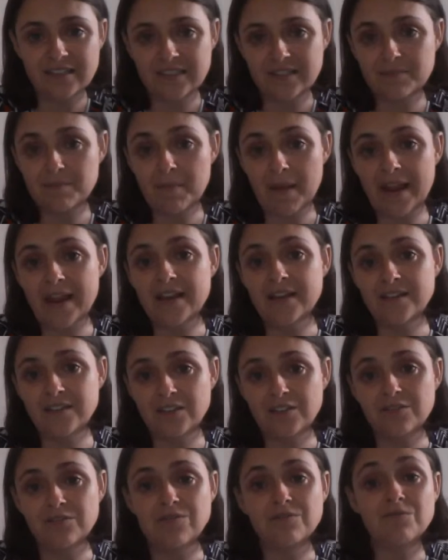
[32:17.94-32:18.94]
made
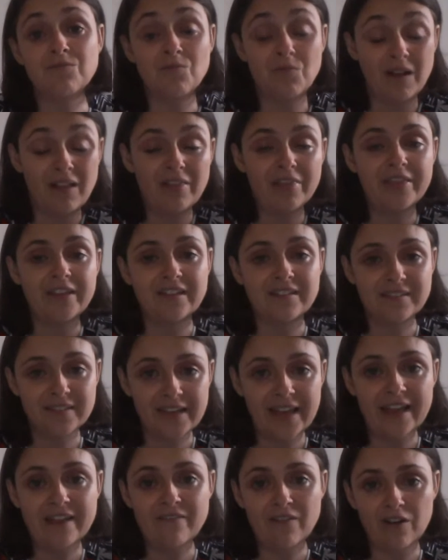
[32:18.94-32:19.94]
to wealthy
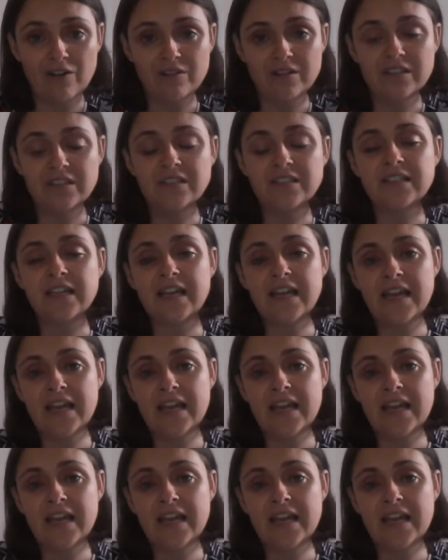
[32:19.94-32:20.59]
slave owners